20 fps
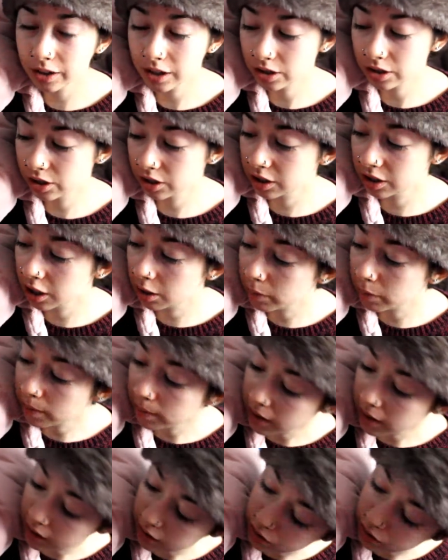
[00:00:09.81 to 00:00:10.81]
It's just going to be
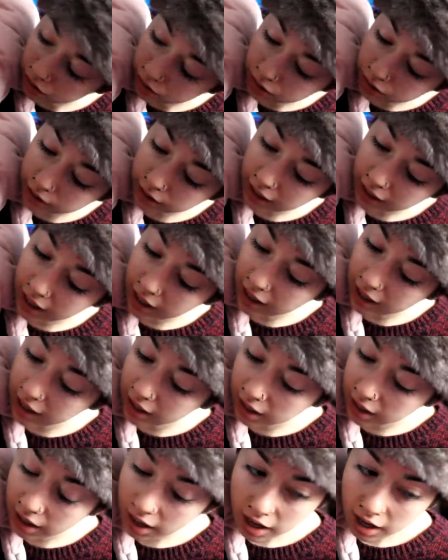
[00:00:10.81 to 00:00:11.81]
me
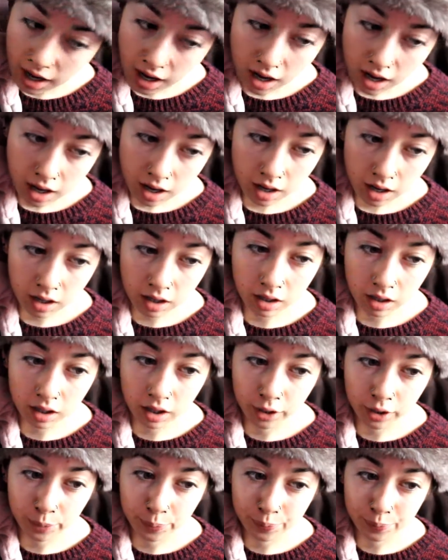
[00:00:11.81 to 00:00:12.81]
talking,
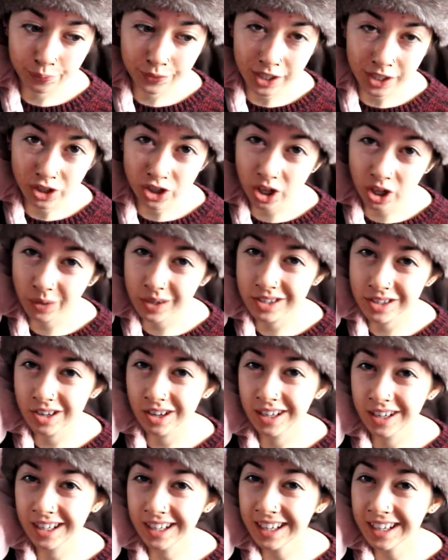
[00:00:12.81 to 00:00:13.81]
and Joey's
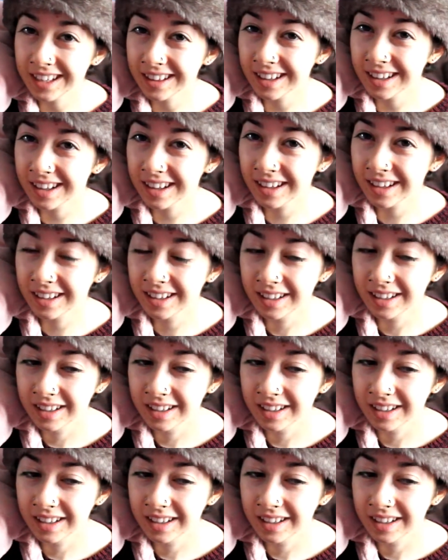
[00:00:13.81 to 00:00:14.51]
not in it either.